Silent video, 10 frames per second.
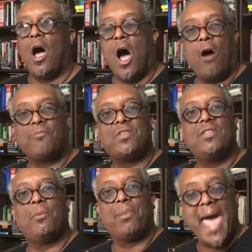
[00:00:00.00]
Often
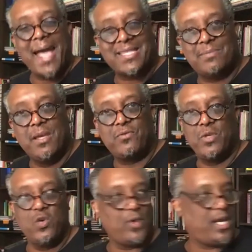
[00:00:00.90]
the blacksmiths, when
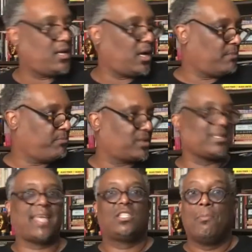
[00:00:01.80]
you read books
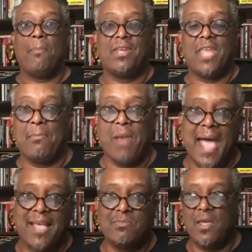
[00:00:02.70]
like the Mende
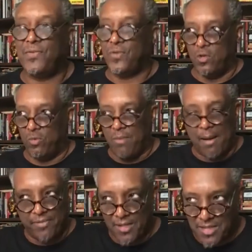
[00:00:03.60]
Blacksmiths, or you read
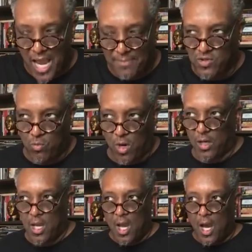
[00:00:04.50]
Robert Farris Thompson's
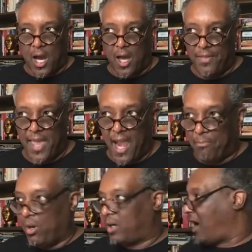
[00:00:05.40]
work, they had a
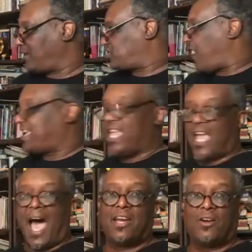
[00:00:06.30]
book called Striking
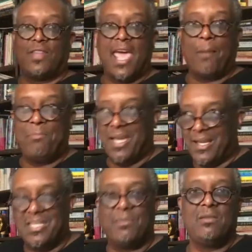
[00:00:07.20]
Iron. They had a big
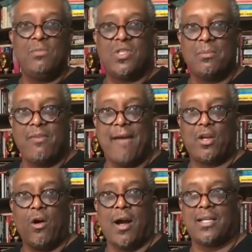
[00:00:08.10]
exhibit at the Museum of
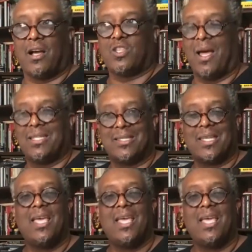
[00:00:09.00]
African Art, talks about this.